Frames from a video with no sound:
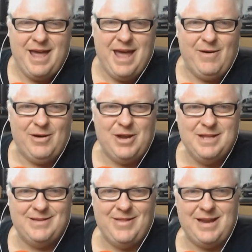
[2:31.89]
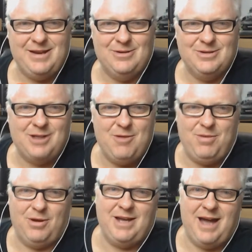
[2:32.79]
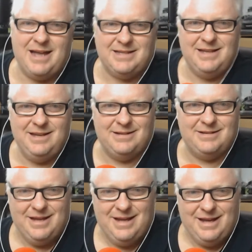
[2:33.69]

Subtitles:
how I got into that, and also podcasting and,